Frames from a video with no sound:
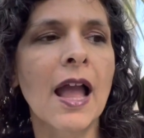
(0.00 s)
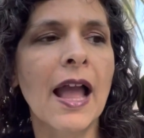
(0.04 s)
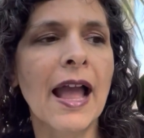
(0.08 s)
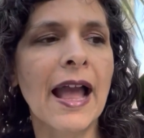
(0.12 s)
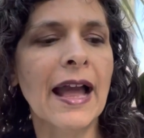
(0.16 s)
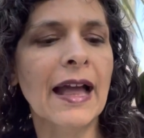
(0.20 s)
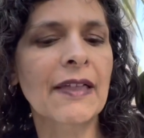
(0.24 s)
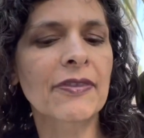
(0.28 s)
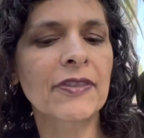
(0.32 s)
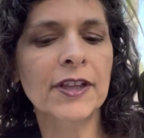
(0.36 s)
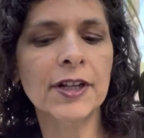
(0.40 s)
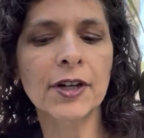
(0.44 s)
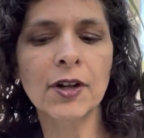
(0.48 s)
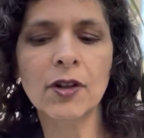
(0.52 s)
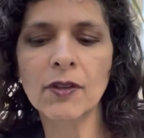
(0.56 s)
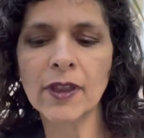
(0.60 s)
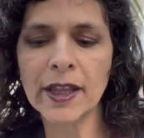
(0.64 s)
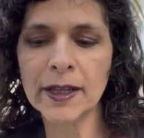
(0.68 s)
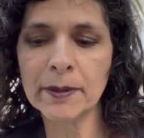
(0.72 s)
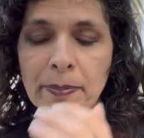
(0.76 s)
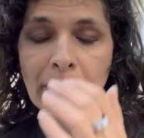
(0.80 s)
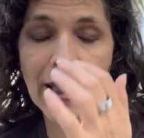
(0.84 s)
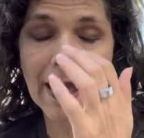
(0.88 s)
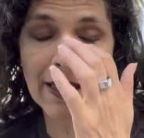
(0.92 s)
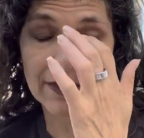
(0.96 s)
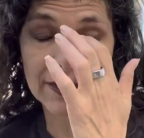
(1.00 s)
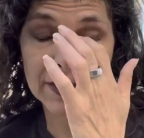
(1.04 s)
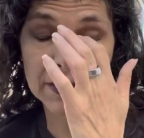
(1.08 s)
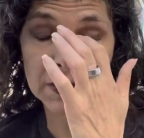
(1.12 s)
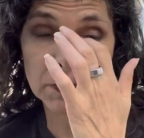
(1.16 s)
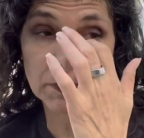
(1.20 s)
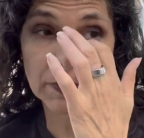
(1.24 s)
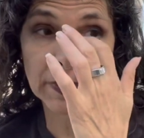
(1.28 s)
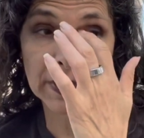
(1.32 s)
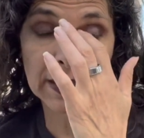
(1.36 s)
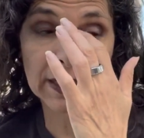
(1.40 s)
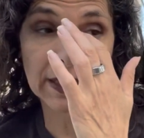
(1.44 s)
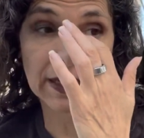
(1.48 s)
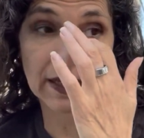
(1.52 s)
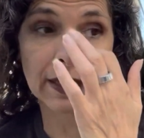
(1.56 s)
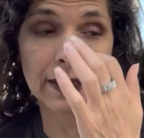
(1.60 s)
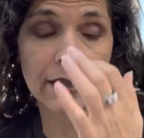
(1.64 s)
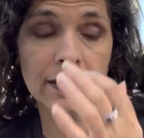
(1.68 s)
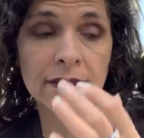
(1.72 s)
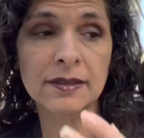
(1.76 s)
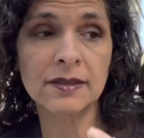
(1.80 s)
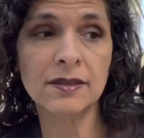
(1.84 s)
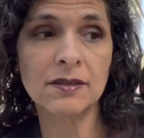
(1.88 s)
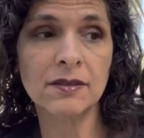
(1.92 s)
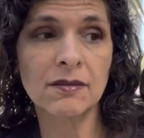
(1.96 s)
and they don't like pellets
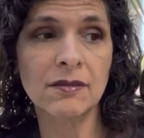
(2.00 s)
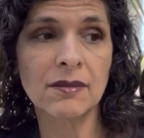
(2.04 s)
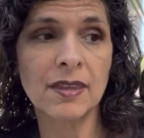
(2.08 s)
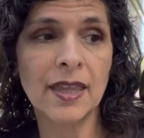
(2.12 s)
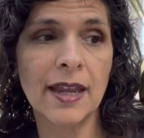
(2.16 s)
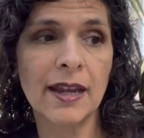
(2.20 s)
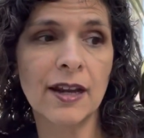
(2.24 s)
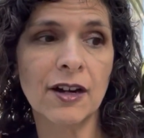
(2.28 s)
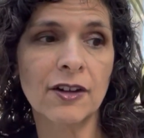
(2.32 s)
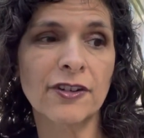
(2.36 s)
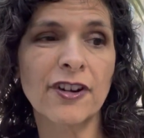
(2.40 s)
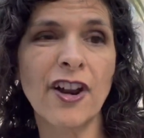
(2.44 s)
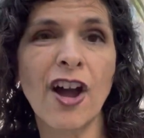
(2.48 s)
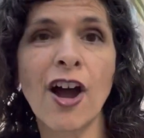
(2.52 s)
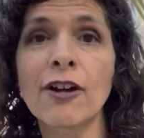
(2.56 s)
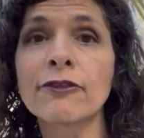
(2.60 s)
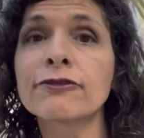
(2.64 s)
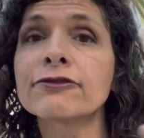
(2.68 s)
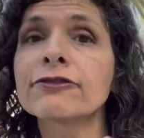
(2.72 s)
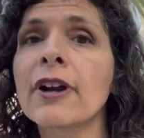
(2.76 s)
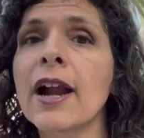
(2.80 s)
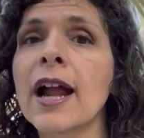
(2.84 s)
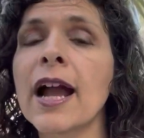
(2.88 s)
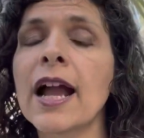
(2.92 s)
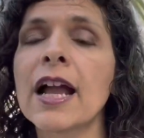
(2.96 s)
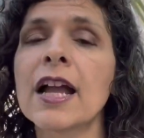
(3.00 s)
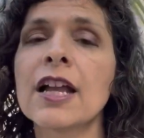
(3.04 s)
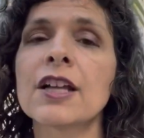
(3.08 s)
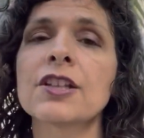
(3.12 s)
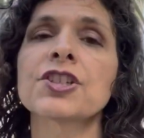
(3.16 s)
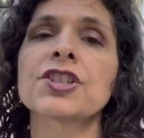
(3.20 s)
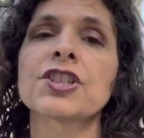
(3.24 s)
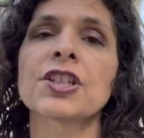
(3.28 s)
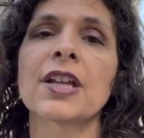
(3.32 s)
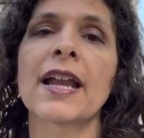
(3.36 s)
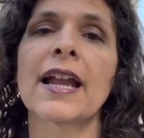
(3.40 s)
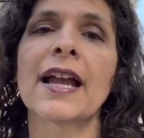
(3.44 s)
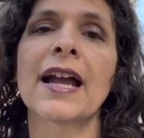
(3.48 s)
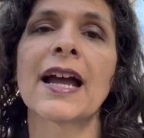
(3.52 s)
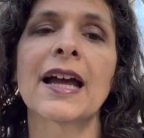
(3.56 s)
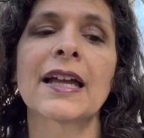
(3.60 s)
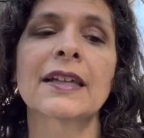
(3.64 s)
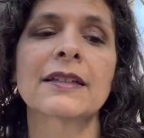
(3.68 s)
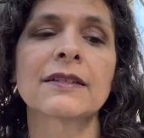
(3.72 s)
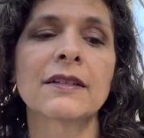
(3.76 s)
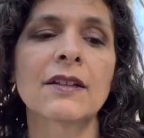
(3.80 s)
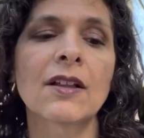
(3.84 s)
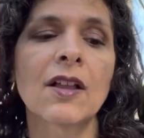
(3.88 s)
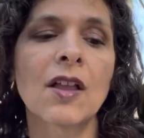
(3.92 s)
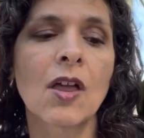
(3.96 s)
because they are not fresh,
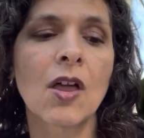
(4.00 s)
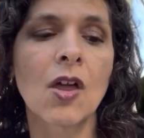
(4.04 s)
and